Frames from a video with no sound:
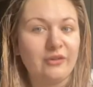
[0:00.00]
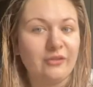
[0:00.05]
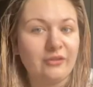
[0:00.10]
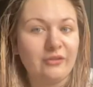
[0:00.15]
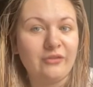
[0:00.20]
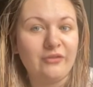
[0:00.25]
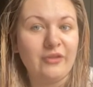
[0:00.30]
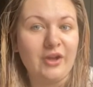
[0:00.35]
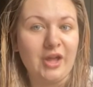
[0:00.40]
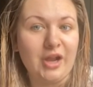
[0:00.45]

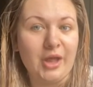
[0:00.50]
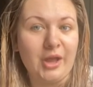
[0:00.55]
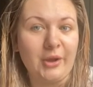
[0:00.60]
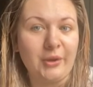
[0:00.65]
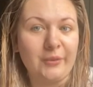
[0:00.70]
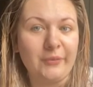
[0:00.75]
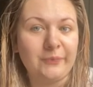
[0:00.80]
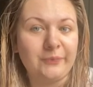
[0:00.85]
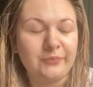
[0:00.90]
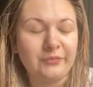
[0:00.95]

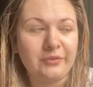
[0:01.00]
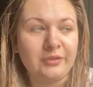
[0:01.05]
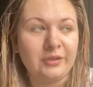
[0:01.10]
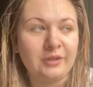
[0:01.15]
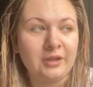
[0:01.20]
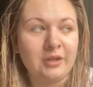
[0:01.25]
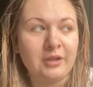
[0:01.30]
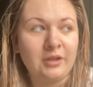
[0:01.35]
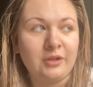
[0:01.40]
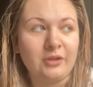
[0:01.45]
furlough
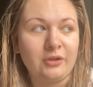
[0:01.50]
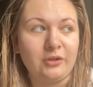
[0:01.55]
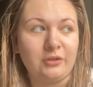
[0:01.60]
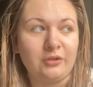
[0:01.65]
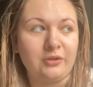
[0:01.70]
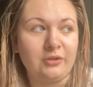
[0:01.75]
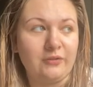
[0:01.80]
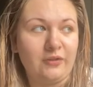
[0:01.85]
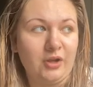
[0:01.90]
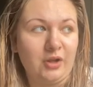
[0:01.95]

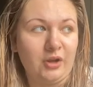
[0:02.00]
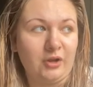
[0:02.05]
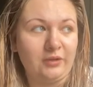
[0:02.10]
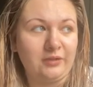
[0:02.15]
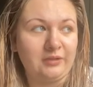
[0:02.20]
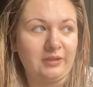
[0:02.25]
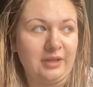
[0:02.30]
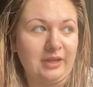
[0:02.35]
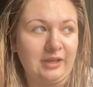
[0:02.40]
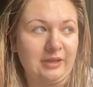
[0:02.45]
the furlough
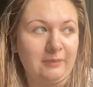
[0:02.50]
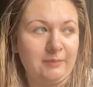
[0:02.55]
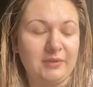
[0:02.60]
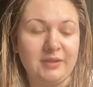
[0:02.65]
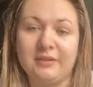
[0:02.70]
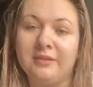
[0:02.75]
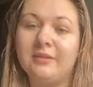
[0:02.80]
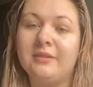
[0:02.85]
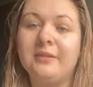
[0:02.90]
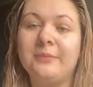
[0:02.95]
scheme
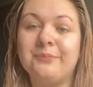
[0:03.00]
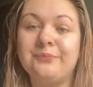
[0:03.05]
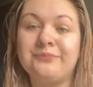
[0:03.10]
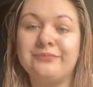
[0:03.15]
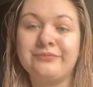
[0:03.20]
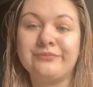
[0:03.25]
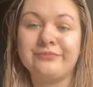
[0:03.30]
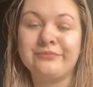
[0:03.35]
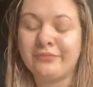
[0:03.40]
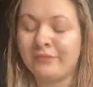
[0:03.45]
is
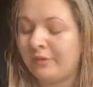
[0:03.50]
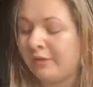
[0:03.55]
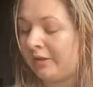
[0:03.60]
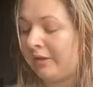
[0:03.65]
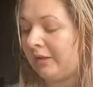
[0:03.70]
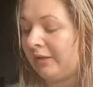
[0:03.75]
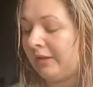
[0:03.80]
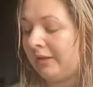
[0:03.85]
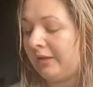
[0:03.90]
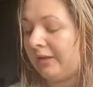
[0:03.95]

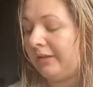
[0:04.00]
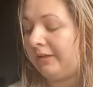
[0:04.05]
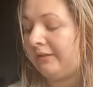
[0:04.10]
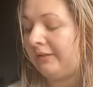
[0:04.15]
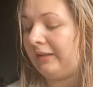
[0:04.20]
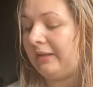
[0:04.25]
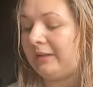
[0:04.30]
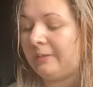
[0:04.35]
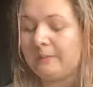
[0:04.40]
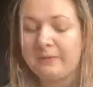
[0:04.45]

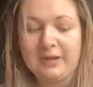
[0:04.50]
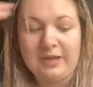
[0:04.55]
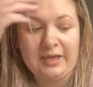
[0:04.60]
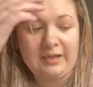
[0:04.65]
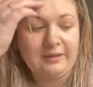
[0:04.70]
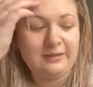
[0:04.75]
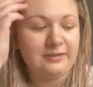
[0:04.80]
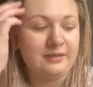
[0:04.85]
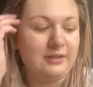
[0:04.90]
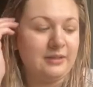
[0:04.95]
still in
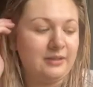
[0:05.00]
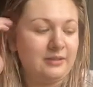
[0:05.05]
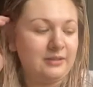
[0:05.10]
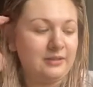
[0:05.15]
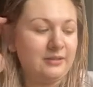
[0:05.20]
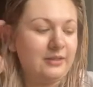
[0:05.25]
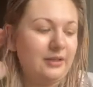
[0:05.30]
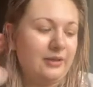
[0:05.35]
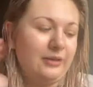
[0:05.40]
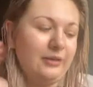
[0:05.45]
place
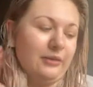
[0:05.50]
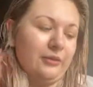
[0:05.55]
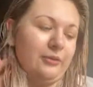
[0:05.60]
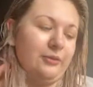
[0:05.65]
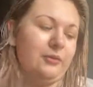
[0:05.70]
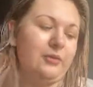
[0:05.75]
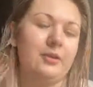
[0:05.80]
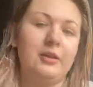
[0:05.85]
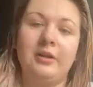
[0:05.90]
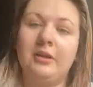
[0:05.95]

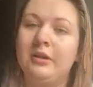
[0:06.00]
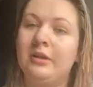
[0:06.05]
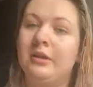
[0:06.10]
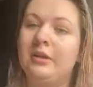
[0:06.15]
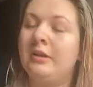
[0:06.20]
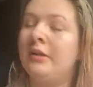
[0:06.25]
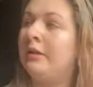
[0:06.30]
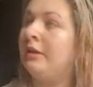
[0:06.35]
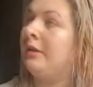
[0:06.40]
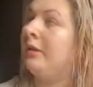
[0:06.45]
until
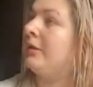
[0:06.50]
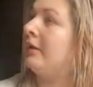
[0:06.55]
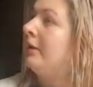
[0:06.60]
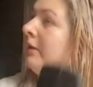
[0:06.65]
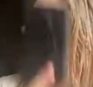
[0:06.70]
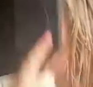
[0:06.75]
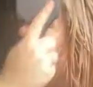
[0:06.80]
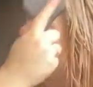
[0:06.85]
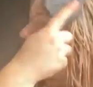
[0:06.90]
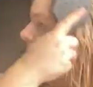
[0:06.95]

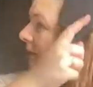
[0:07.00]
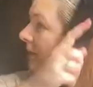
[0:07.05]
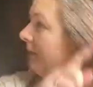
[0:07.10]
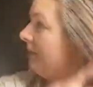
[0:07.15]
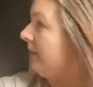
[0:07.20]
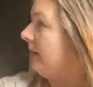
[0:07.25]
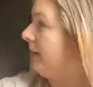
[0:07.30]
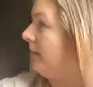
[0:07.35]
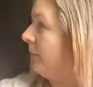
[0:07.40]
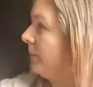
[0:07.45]

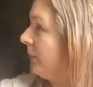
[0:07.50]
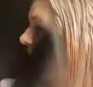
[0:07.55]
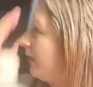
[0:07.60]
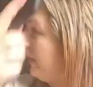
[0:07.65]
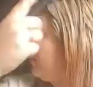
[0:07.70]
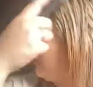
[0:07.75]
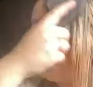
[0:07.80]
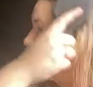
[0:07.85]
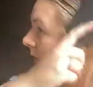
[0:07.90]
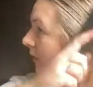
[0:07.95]

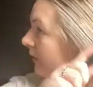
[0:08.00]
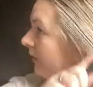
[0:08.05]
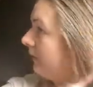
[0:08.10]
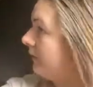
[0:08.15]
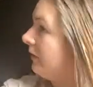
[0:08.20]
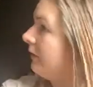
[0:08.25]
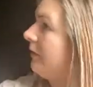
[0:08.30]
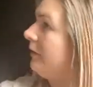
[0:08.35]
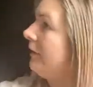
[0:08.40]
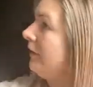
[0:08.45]
September
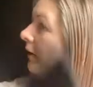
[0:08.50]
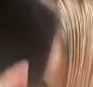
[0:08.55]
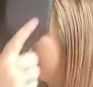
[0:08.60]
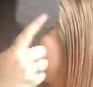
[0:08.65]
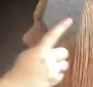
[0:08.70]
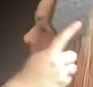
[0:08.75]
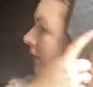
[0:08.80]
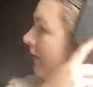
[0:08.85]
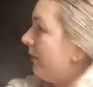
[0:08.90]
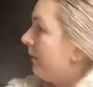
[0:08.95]

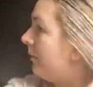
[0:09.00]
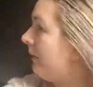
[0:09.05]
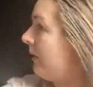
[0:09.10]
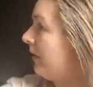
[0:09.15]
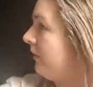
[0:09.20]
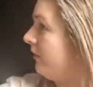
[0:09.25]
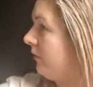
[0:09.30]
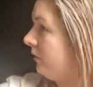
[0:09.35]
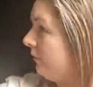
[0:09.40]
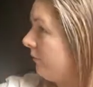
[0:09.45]

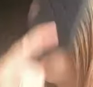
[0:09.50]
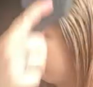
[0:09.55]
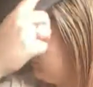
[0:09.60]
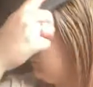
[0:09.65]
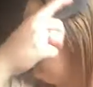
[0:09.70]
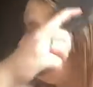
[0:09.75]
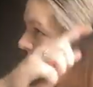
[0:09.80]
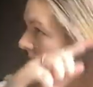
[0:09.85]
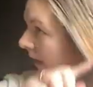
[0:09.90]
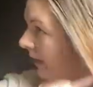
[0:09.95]
but don't
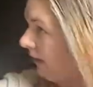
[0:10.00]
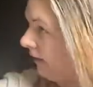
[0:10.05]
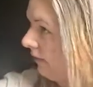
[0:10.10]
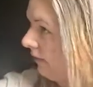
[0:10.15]
mind me